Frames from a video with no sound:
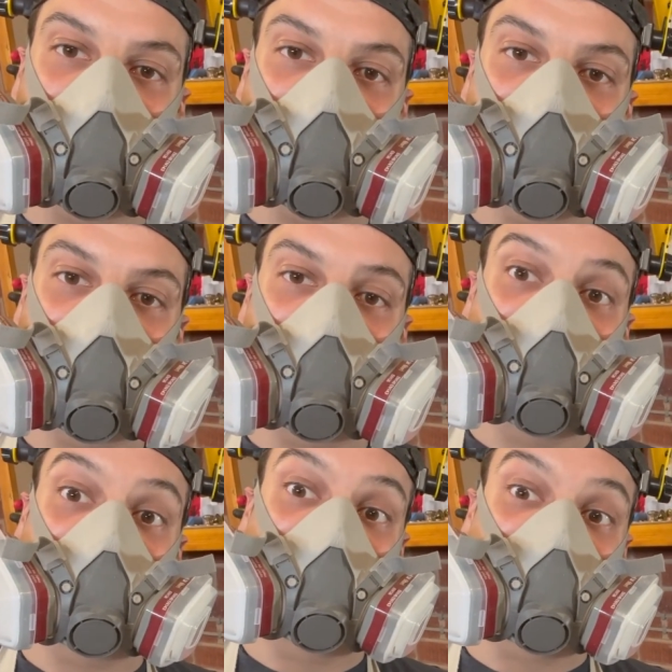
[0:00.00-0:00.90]
and
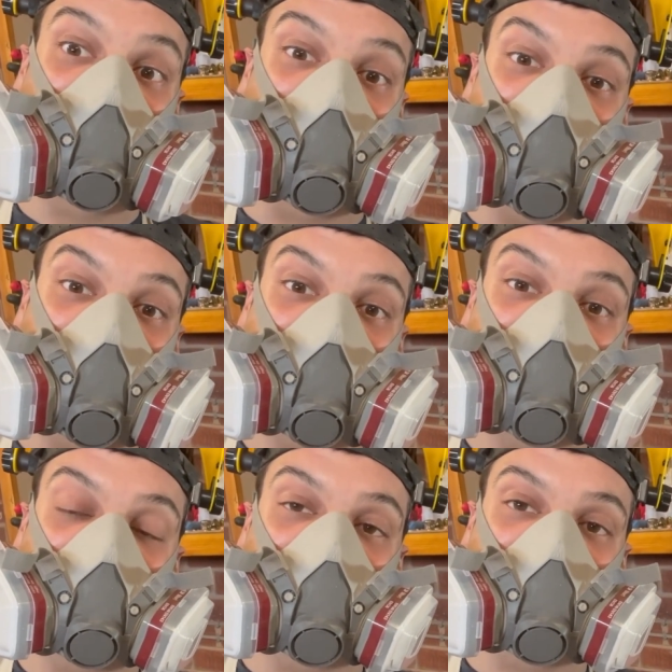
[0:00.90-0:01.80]
then it's pretty much
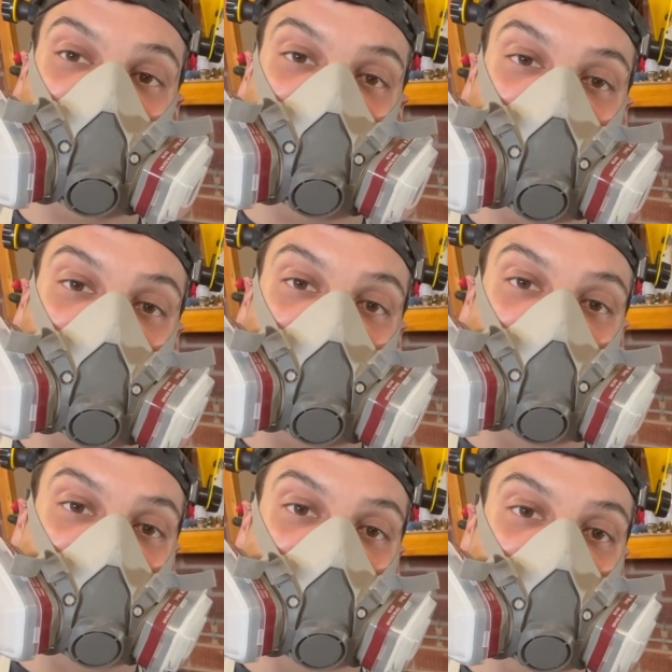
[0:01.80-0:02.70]
rinse and repeat
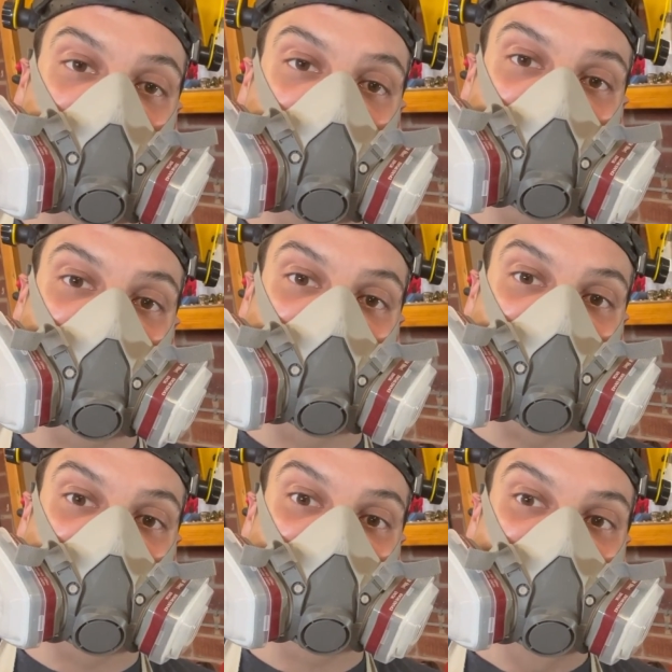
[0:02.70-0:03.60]
on the
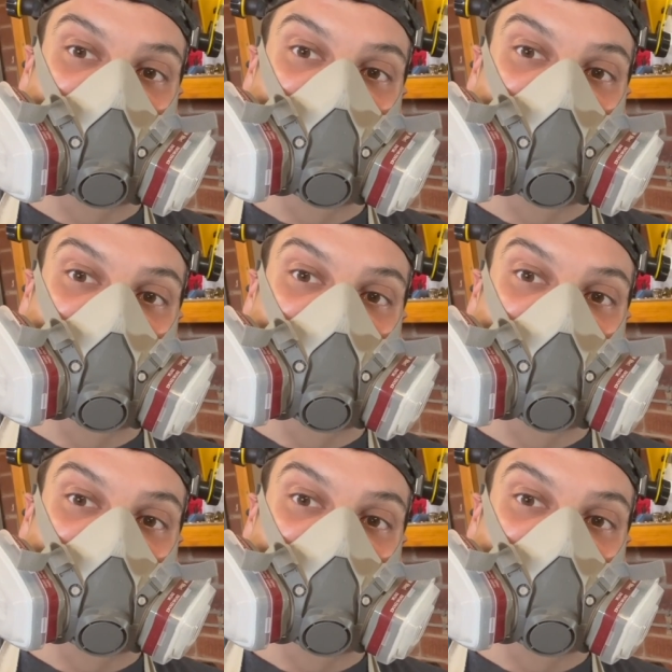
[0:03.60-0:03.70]
others.